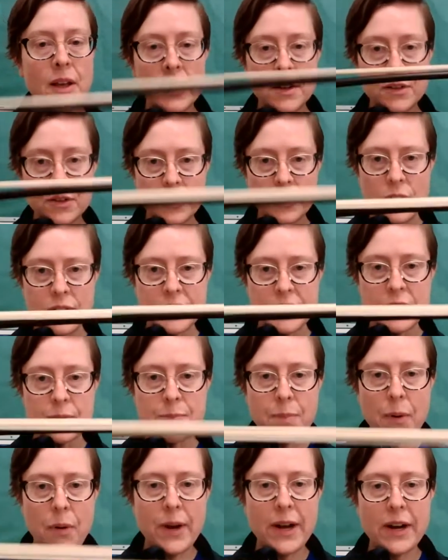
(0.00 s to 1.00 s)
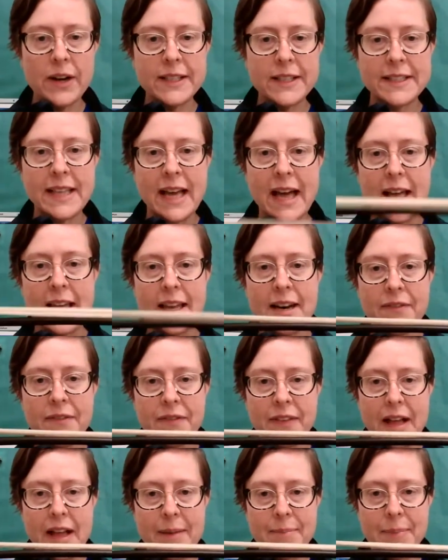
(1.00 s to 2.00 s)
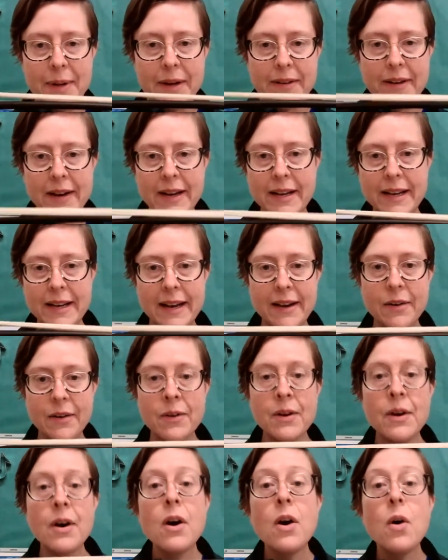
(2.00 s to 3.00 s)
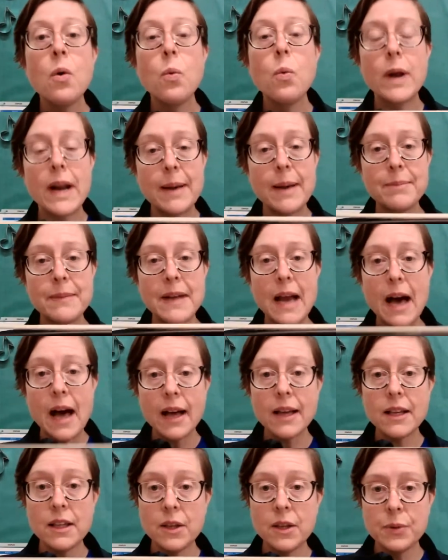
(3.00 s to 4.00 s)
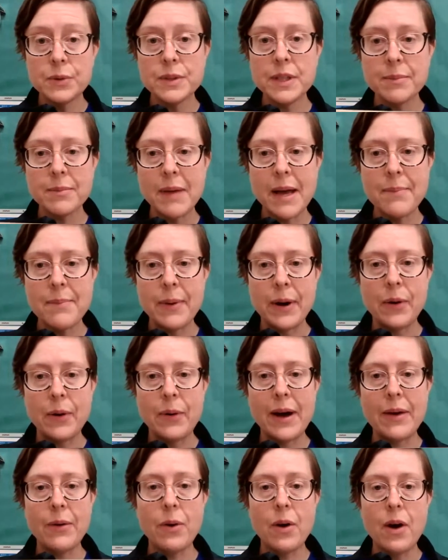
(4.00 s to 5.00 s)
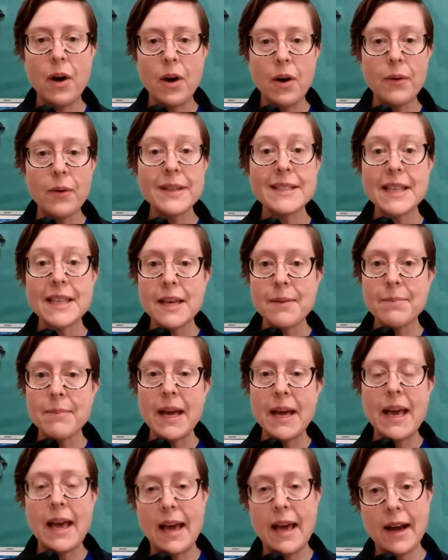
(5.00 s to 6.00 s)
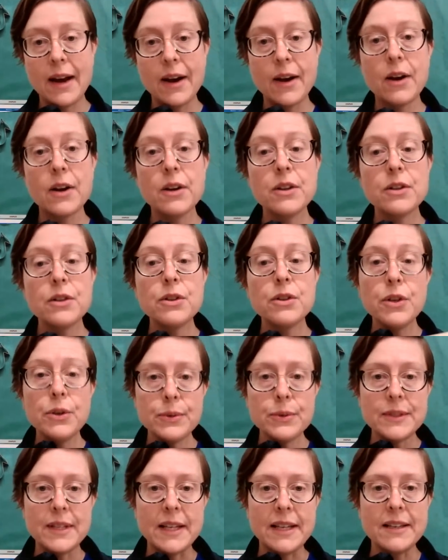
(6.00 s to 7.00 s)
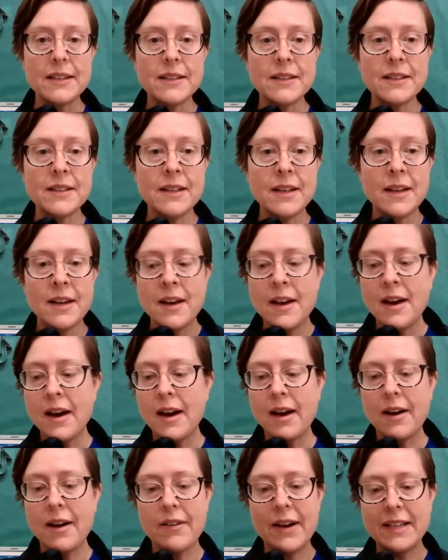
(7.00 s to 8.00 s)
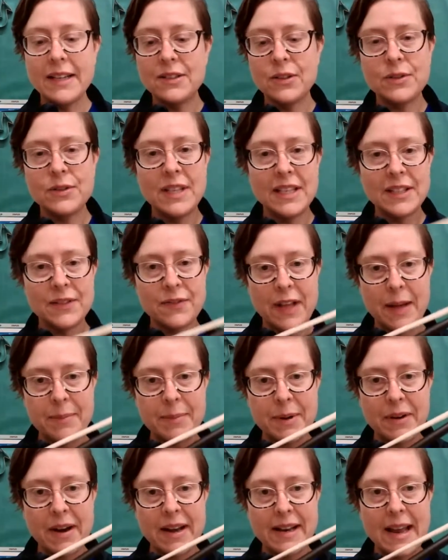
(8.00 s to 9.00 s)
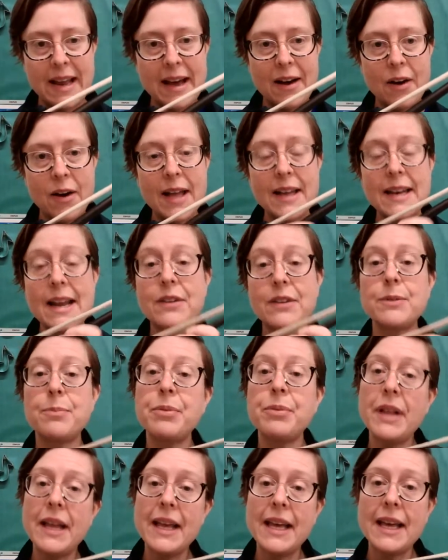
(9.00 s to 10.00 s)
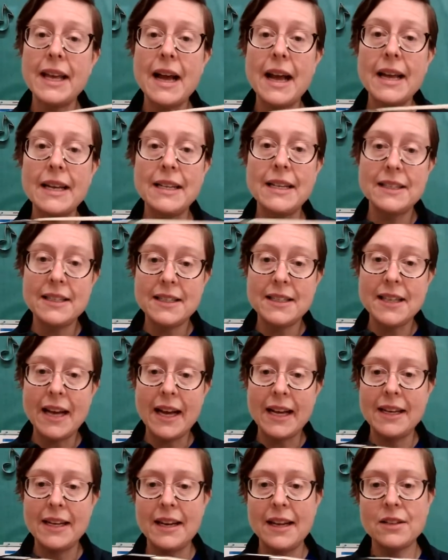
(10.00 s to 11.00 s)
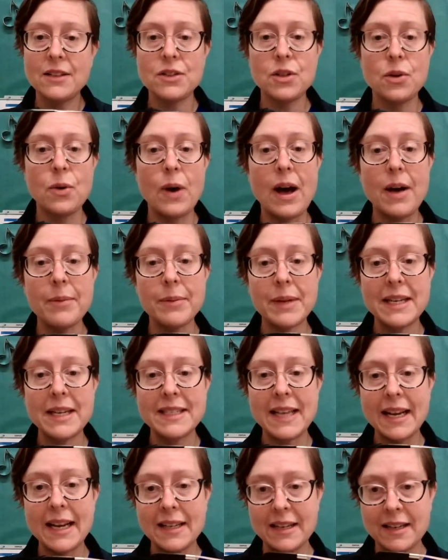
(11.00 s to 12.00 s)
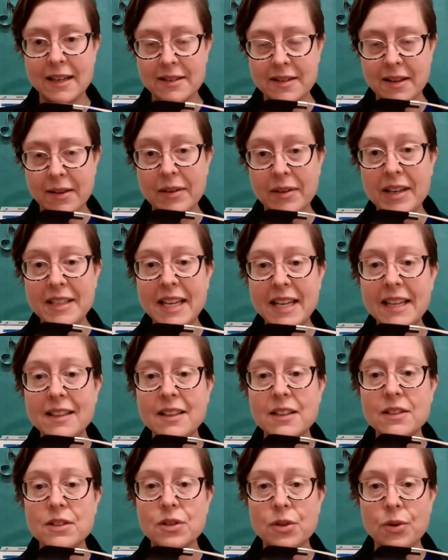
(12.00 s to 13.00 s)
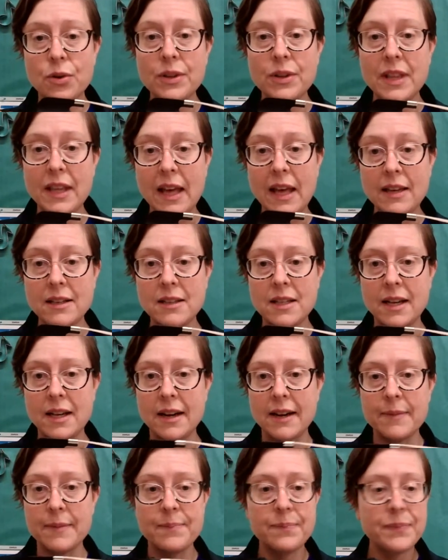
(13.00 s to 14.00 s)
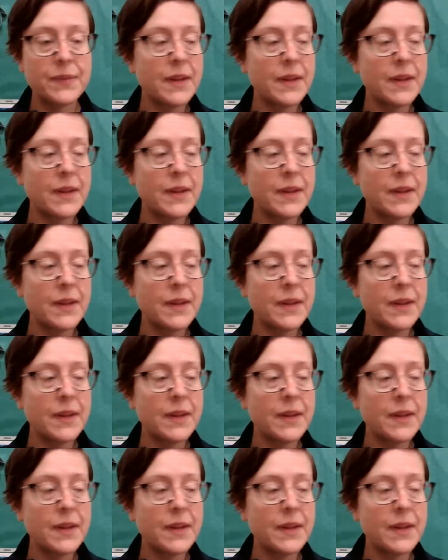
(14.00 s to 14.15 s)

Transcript: So notice this bow hair is kind of floppy right now. When I'm not using my bow, I will always keep my hair loosened. All right, so see it's floppy right now, and now to play it, I need to tighten it. So how I'm gonna tighten it is I'm gonna take this screw at the end here,